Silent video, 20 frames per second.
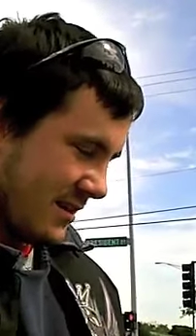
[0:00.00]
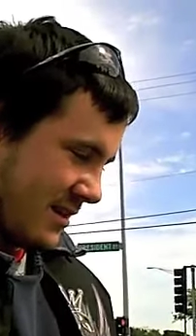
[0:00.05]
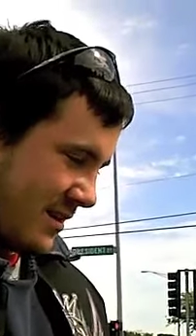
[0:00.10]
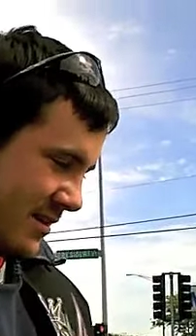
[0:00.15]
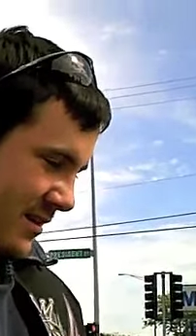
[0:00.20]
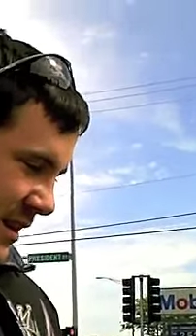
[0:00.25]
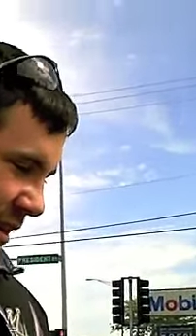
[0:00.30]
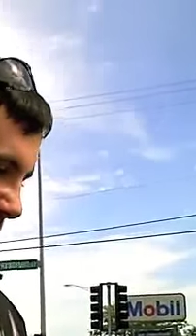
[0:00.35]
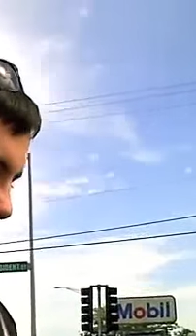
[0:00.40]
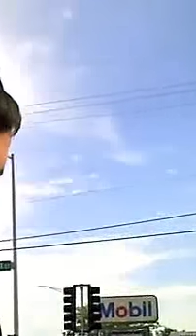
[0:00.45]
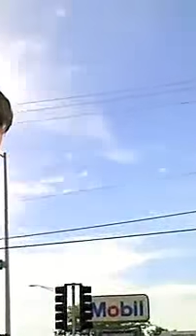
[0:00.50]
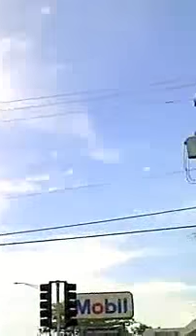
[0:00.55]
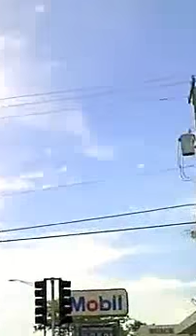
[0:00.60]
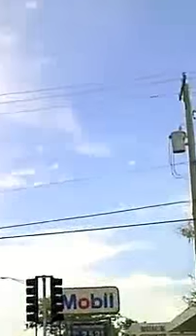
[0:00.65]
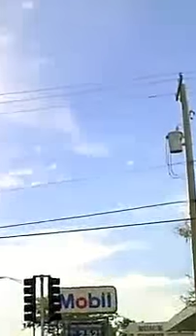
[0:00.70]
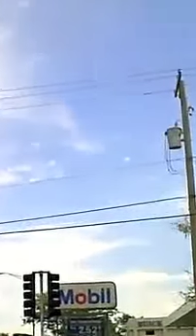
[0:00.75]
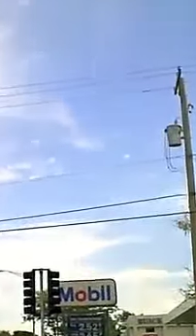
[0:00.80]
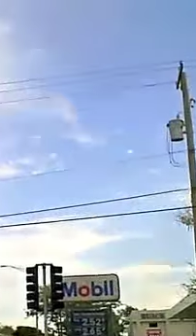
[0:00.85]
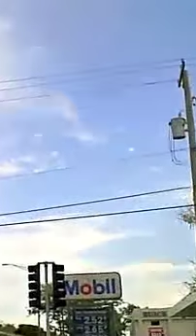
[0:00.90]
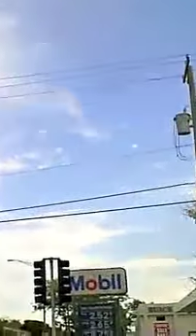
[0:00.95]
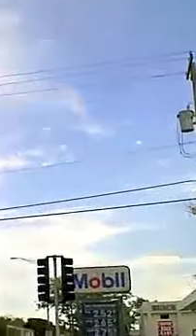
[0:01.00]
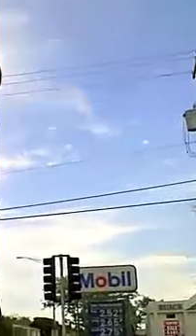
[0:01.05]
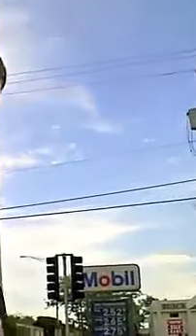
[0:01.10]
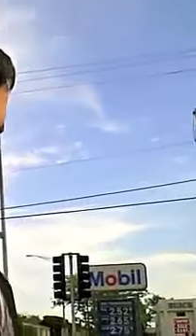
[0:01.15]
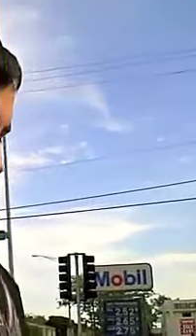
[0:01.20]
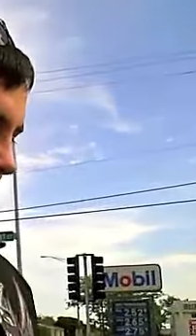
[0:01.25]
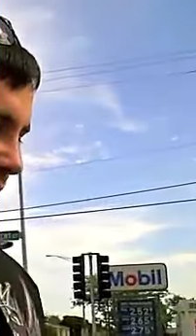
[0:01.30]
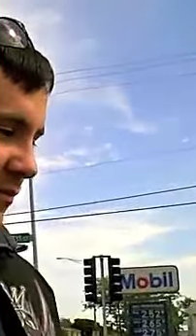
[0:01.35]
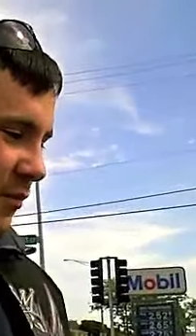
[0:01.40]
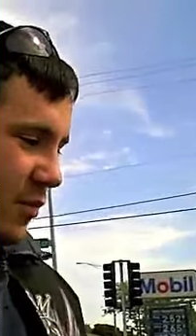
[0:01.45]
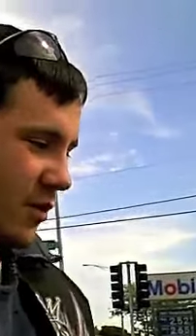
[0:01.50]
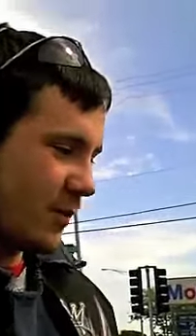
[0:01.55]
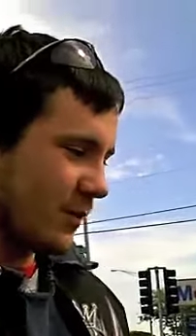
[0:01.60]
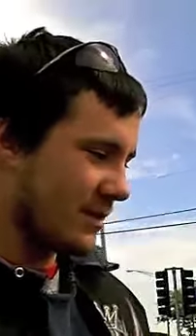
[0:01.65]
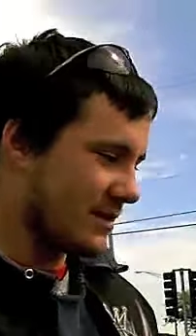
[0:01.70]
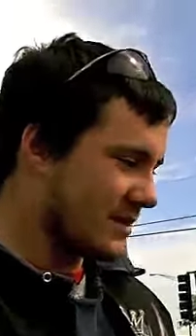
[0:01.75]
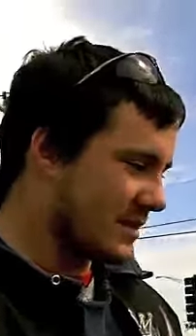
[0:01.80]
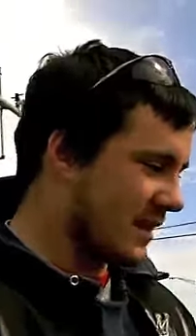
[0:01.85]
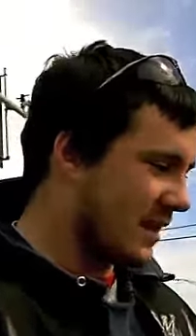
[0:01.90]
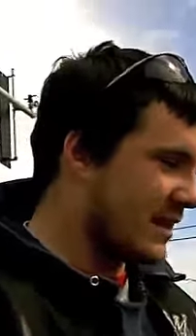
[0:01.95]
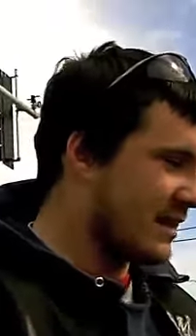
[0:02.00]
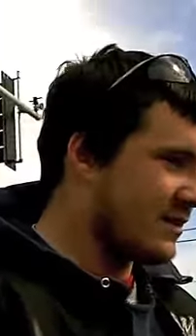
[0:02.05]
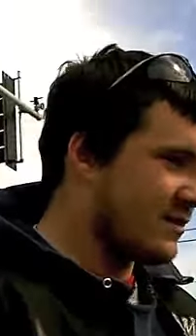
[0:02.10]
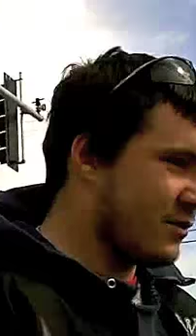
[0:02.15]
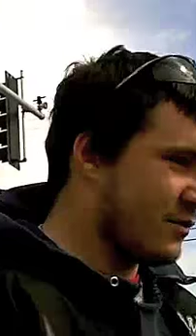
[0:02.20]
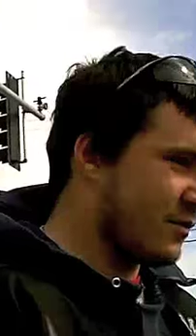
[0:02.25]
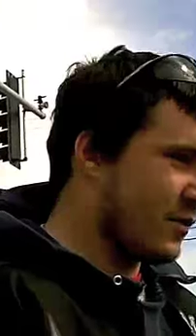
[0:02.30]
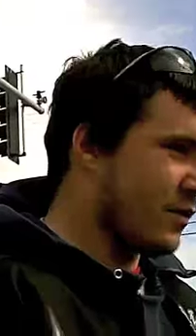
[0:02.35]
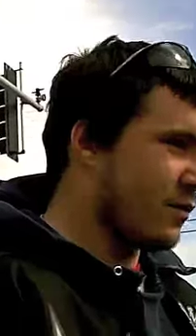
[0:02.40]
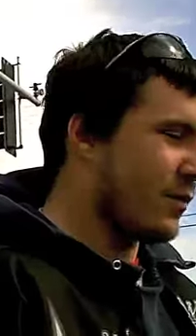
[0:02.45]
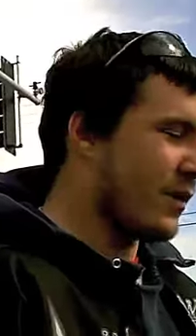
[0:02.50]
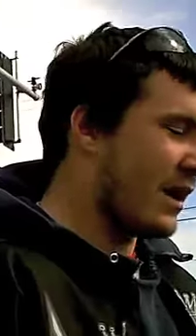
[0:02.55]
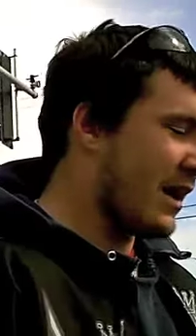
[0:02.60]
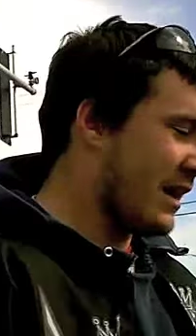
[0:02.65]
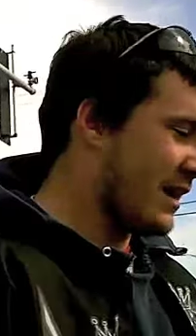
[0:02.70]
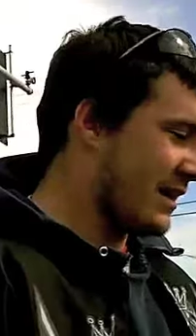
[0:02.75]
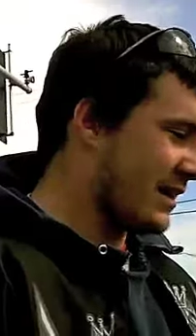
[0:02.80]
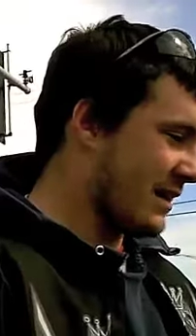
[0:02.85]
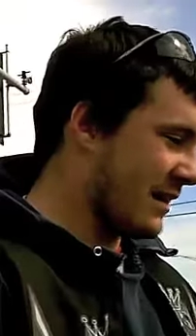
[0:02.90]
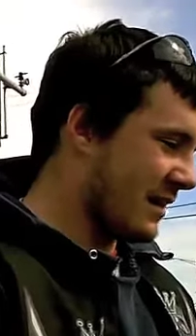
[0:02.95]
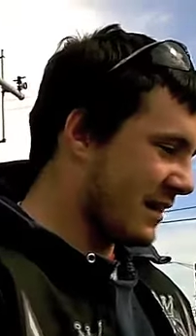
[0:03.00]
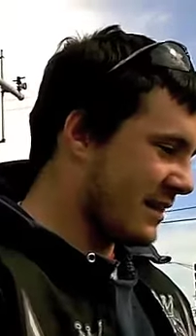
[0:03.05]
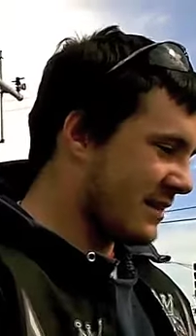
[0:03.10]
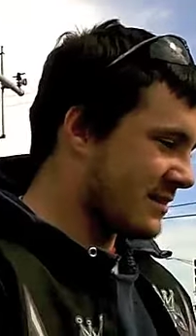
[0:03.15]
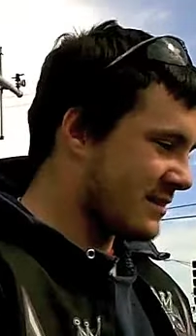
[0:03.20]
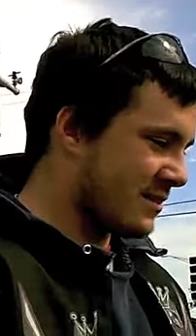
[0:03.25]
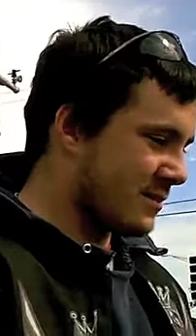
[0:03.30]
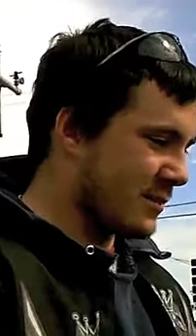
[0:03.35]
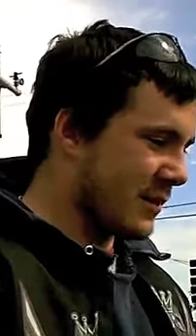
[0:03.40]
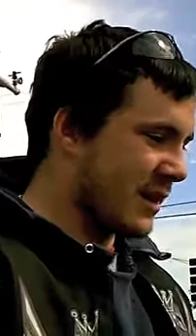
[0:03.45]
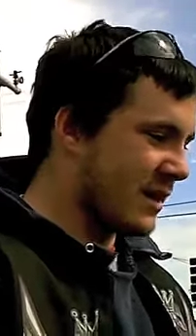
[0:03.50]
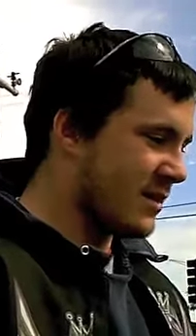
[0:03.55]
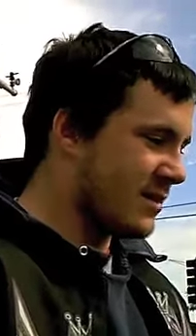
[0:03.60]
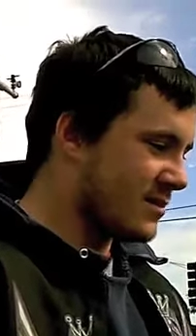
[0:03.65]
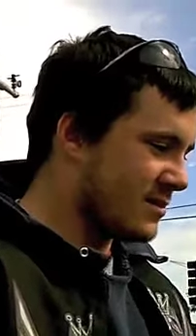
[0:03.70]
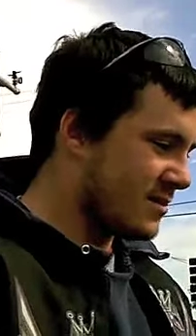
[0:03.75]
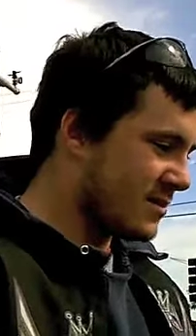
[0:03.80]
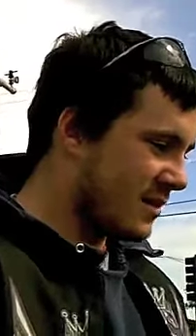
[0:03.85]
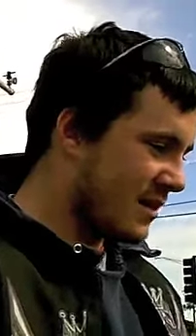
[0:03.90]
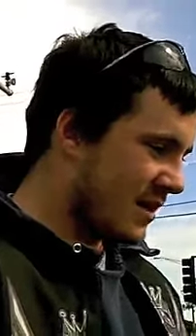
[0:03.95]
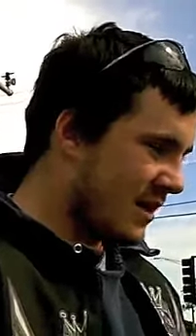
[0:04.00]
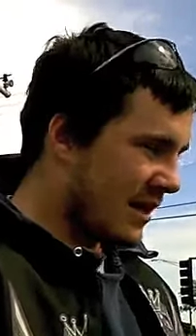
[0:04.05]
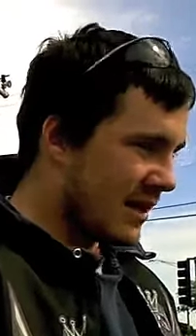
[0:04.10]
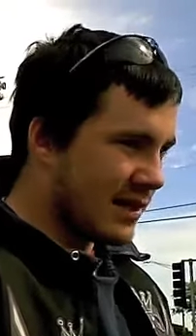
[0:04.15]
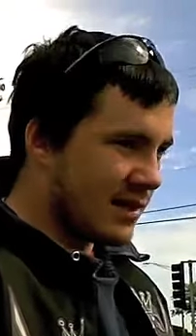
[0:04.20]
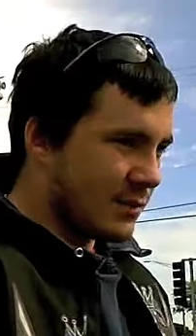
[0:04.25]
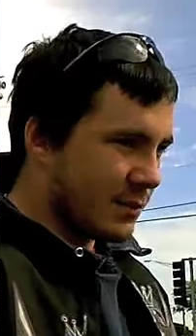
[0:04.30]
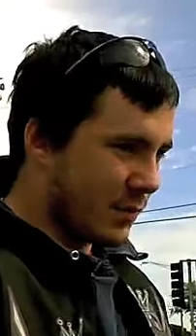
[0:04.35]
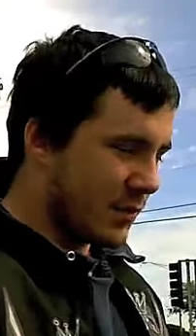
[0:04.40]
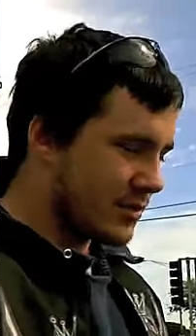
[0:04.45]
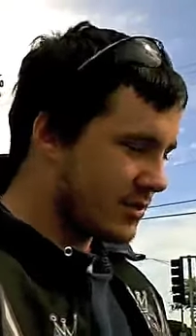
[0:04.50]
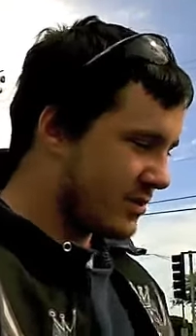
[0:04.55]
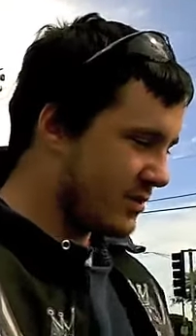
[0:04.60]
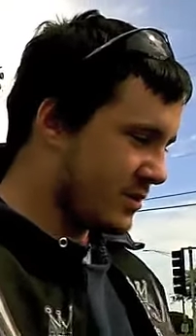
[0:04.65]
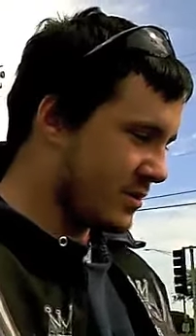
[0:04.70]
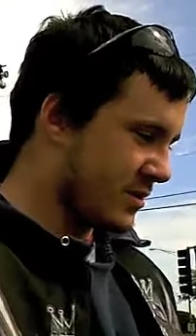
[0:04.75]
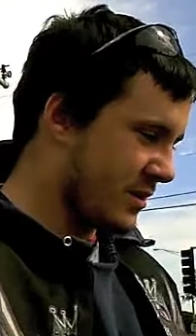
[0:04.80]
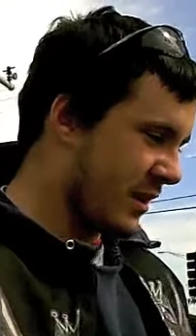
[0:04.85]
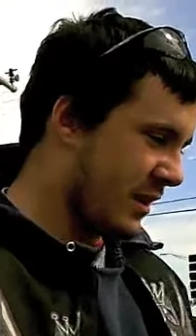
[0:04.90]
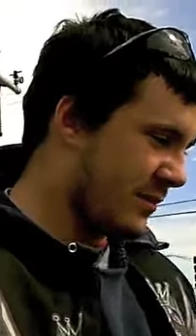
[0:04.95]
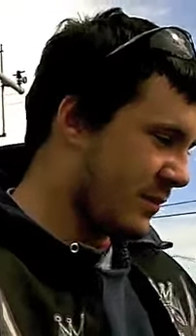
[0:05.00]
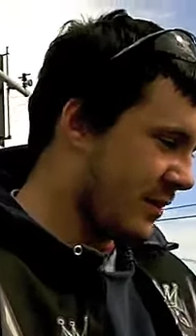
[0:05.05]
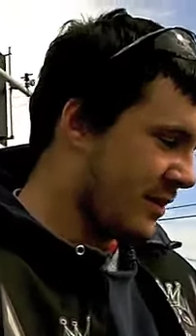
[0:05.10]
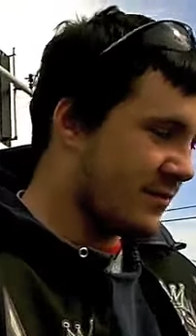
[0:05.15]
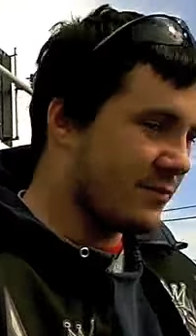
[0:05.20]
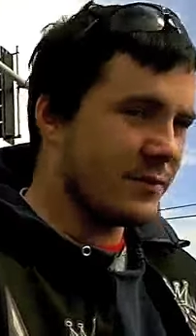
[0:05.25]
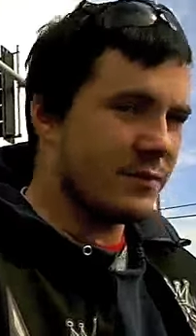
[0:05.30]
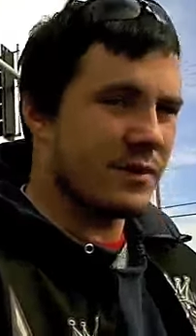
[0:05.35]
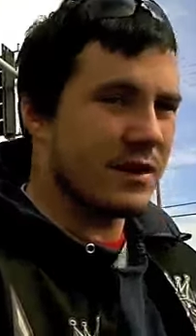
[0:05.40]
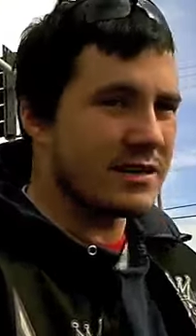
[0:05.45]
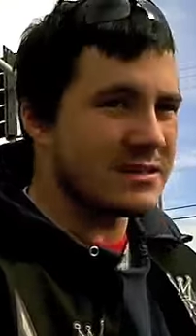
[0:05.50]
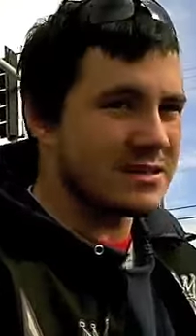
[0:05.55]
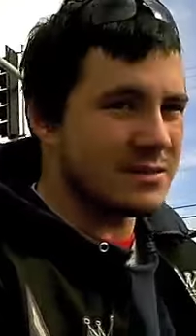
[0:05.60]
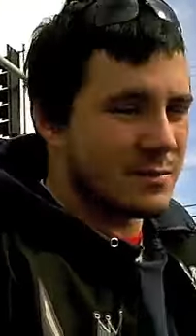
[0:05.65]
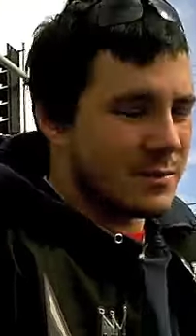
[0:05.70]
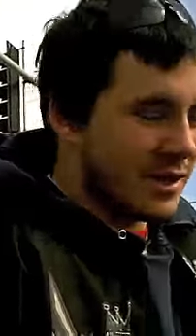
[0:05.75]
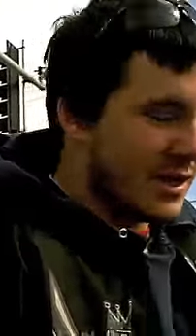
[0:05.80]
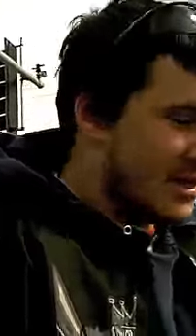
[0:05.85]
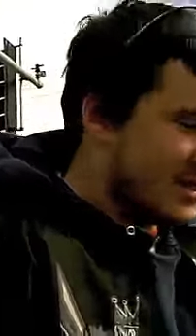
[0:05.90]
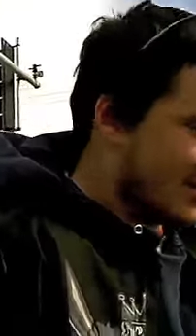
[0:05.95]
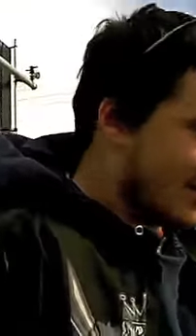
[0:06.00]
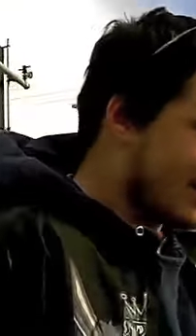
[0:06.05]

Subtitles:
Yeah. I mean, you don't have to worry about sliding too far back and hitting something else. And the person who's, if you ride somebody else,